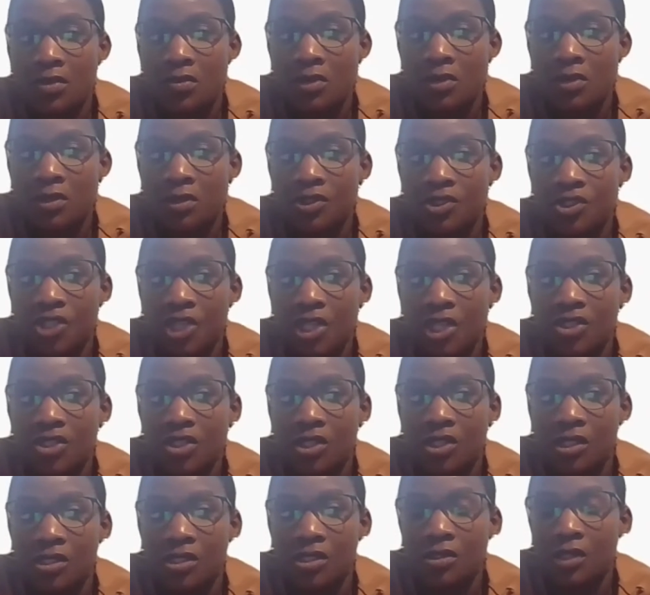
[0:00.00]
world is
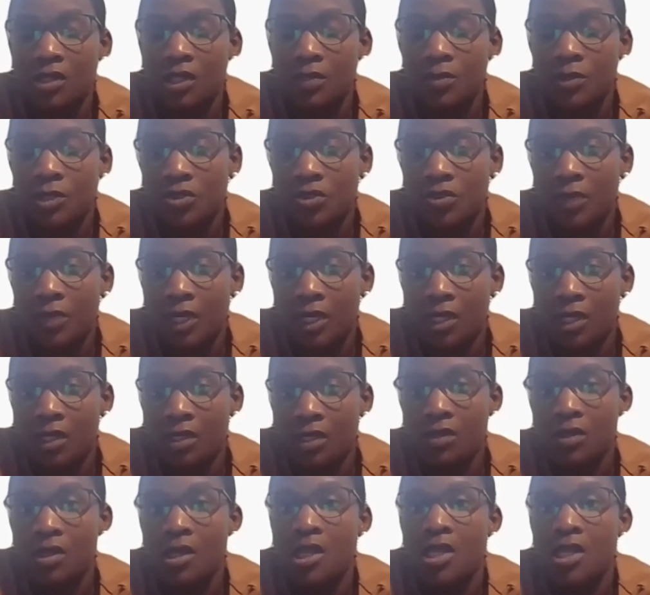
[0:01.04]
changing, and I'm just ready
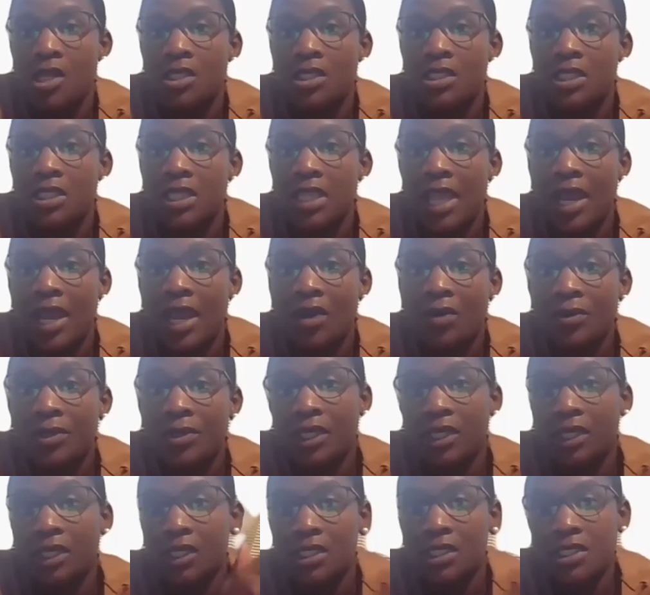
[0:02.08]
to see how we
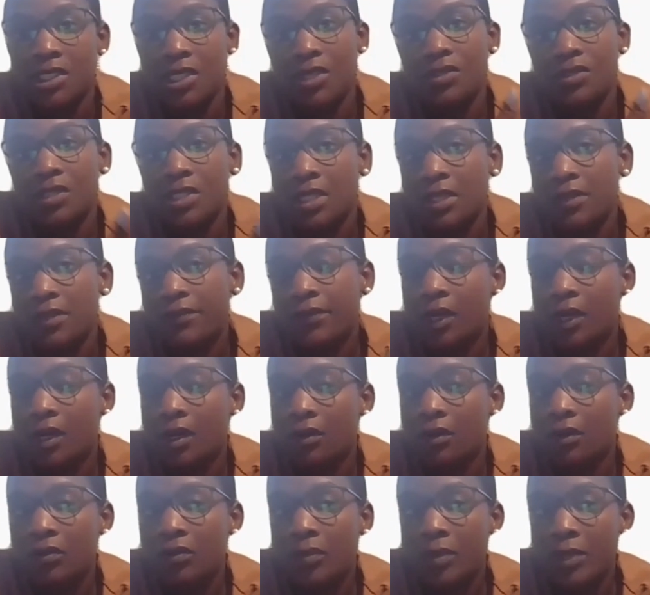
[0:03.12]
can continue to
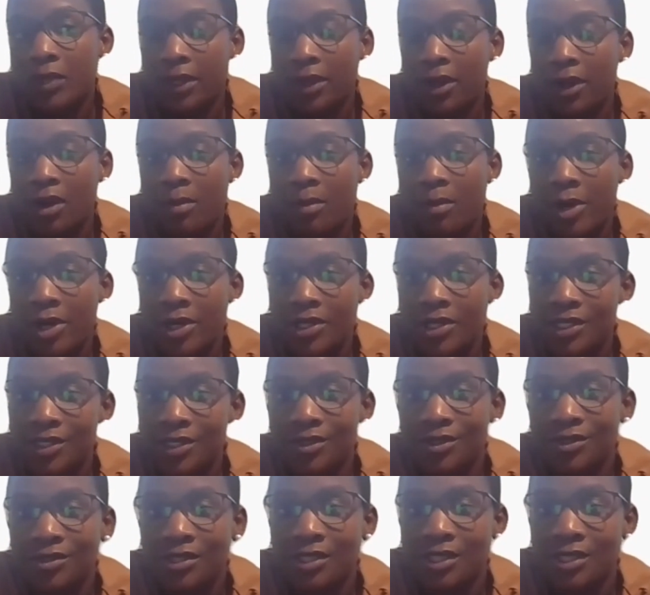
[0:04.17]
evolve with our
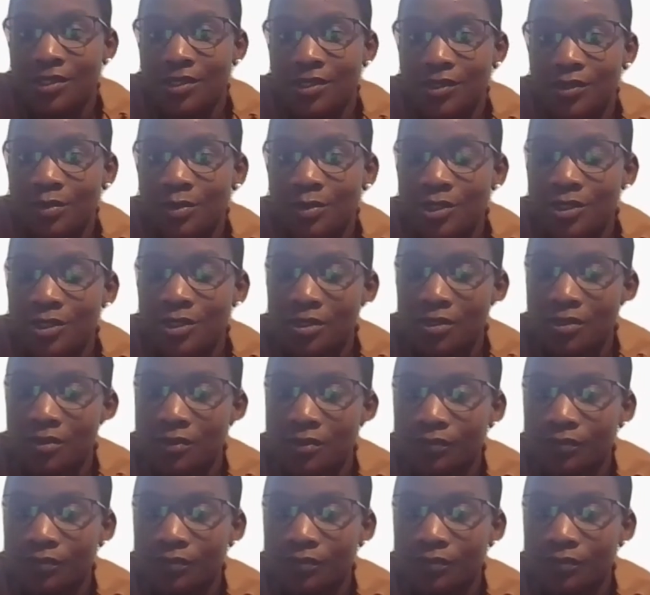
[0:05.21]
bartenders and consumers.